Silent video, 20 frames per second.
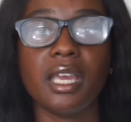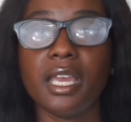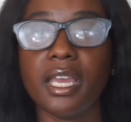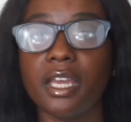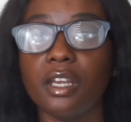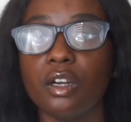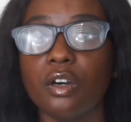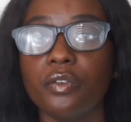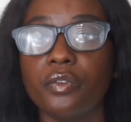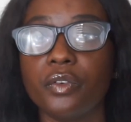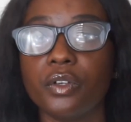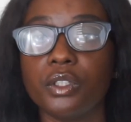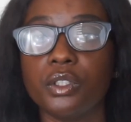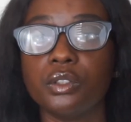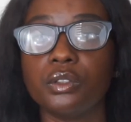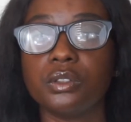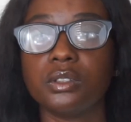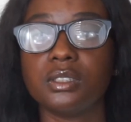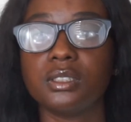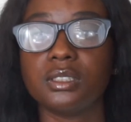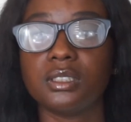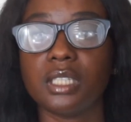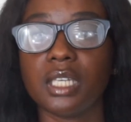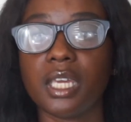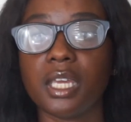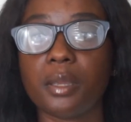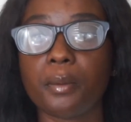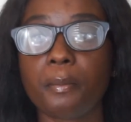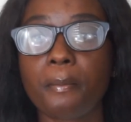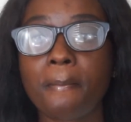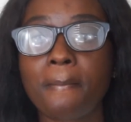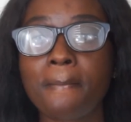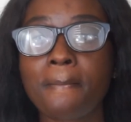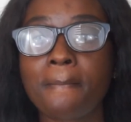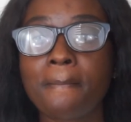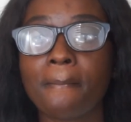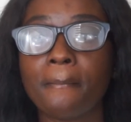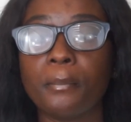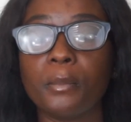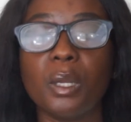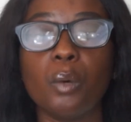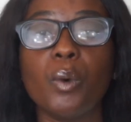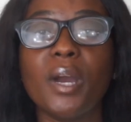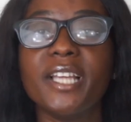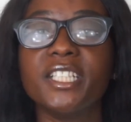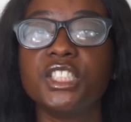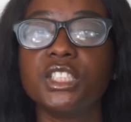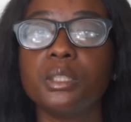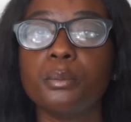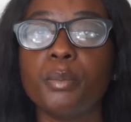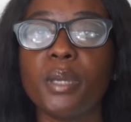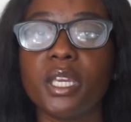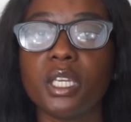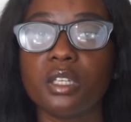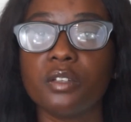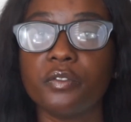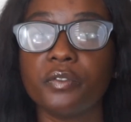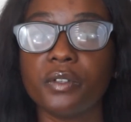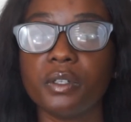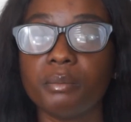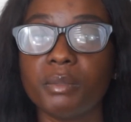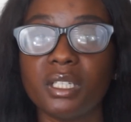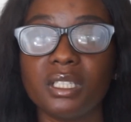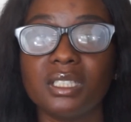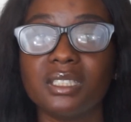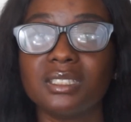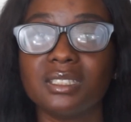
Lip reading: at all for you to say, why is she begging for money?